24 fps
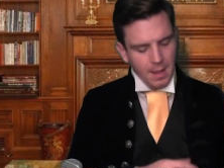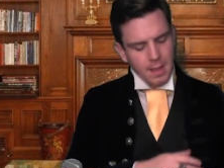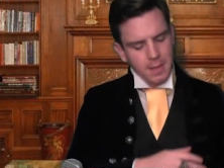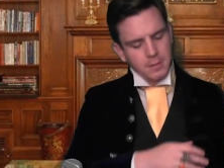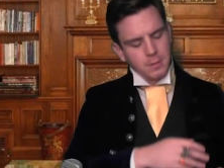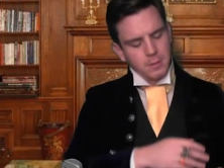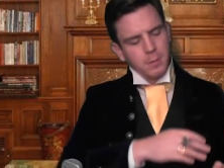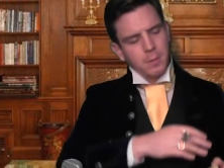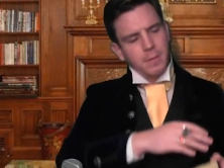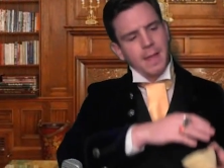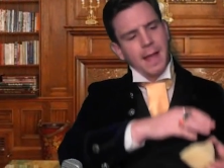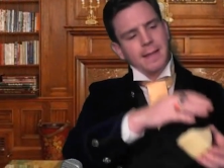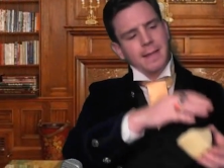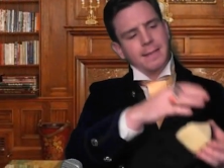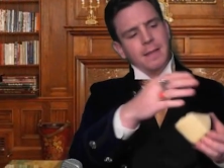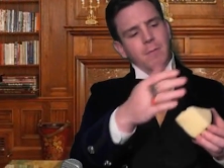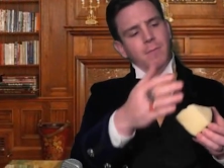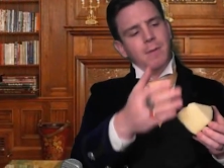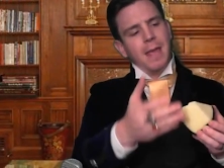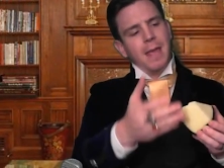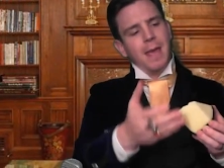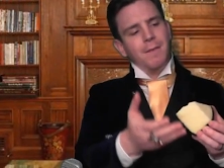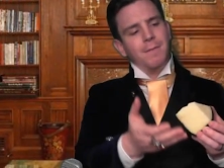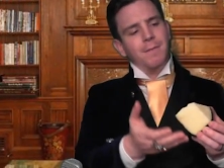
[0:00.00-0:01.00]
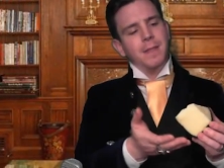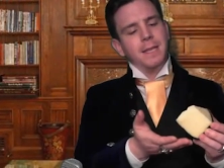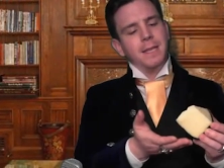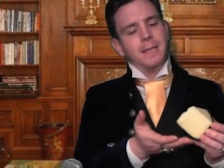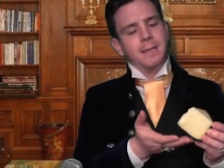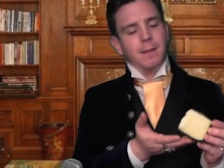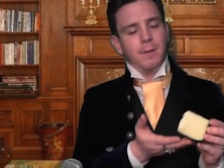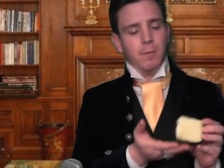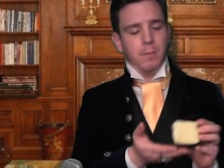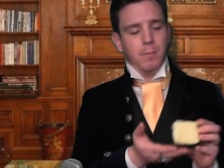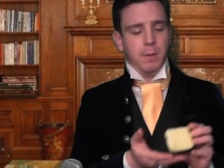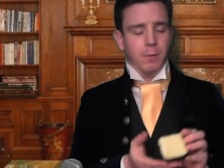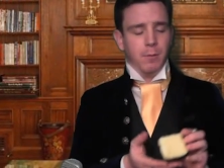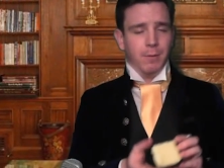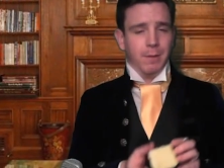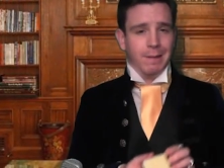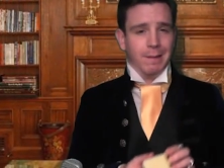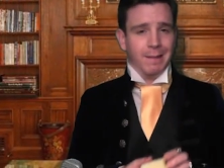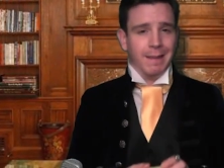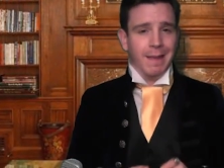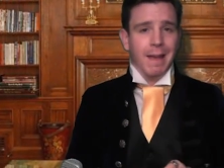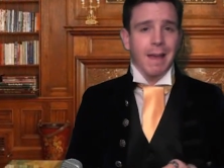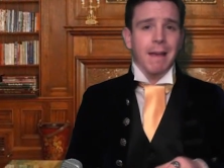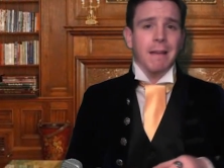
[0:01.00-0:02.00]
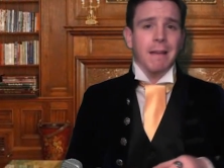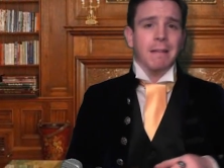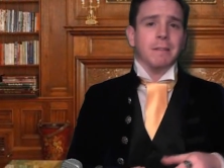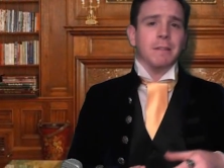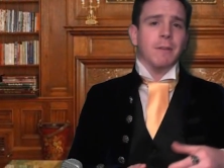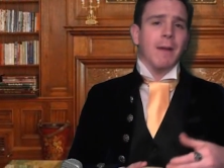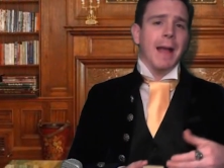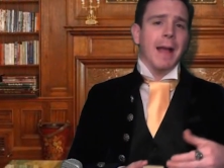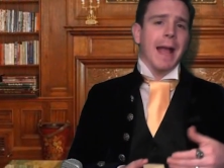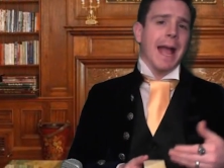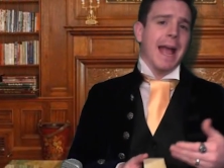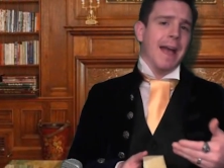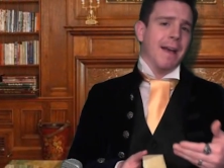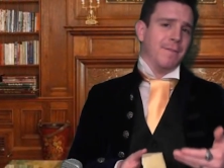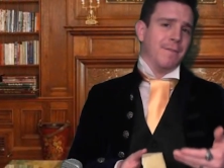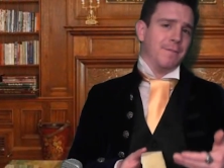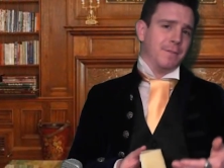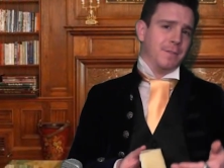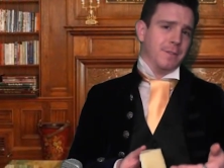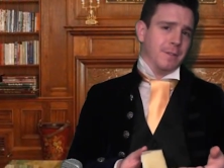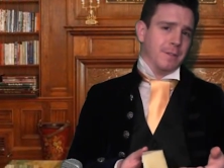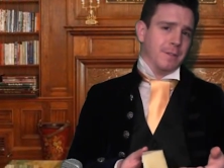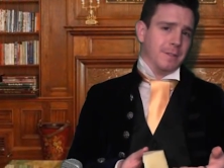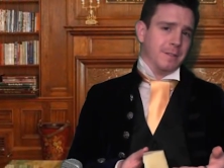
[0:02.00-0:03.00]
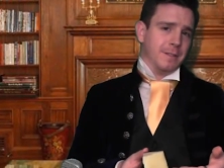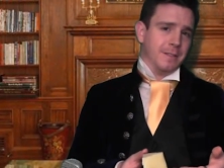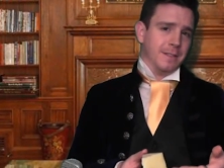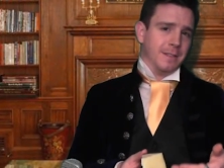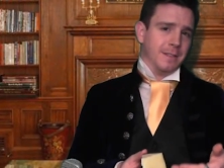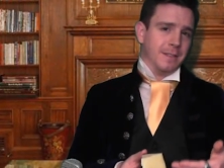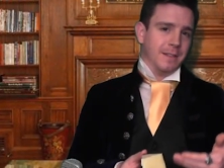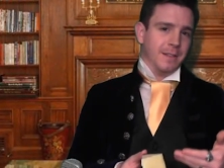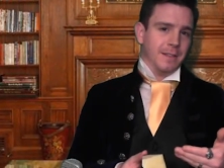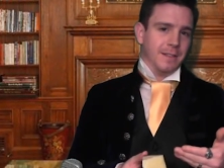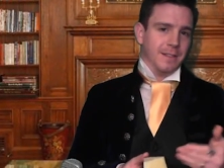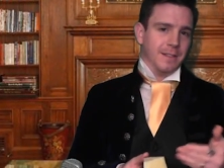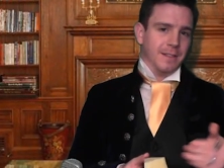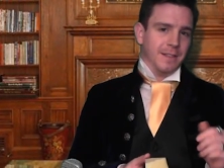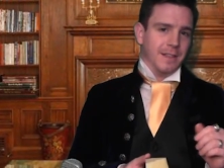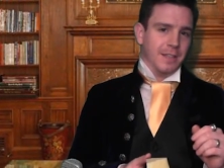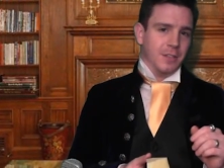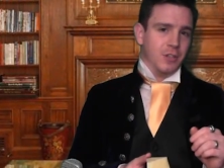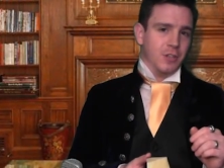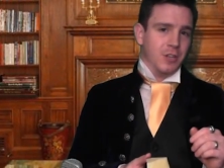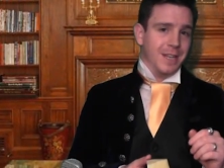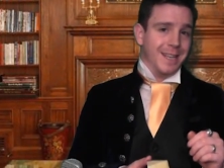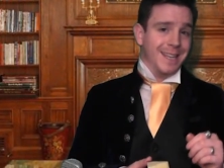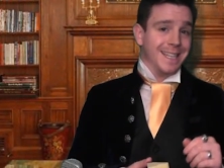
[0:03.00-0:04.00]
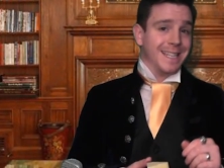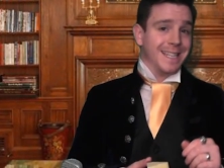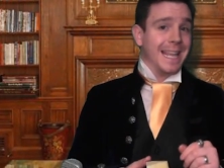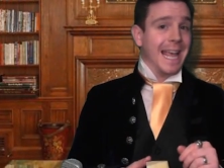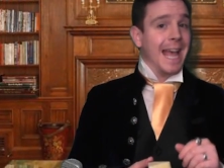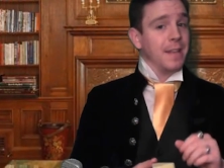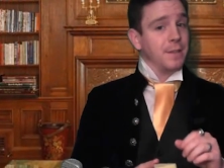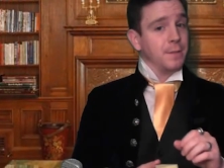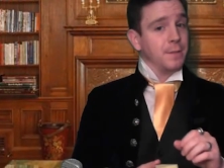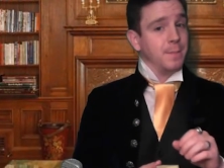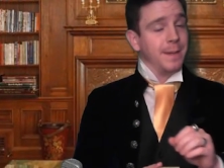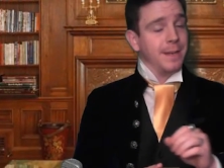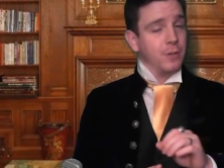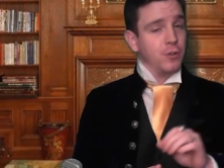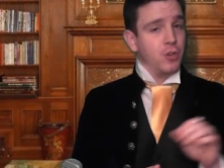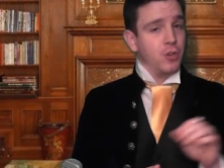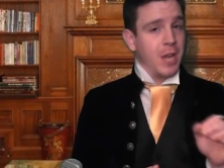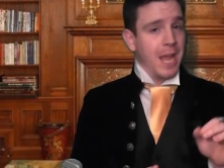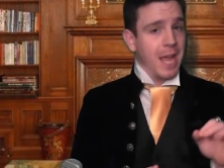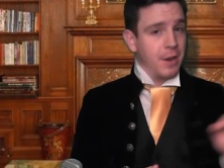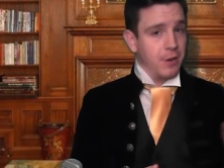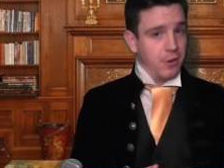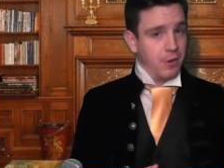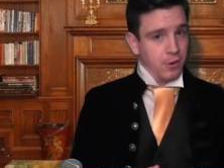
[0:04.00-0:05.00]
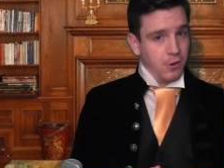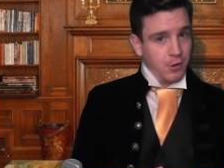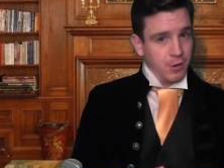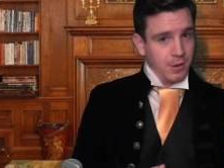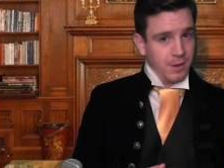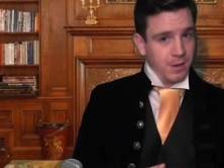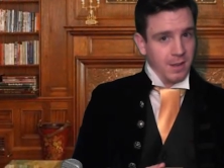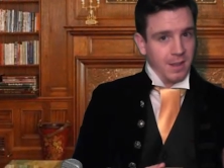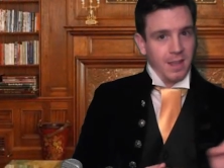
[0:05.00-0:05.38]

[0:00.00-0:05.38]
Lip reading: So that's how we have this little beauty. So after the cheese has been cheddared,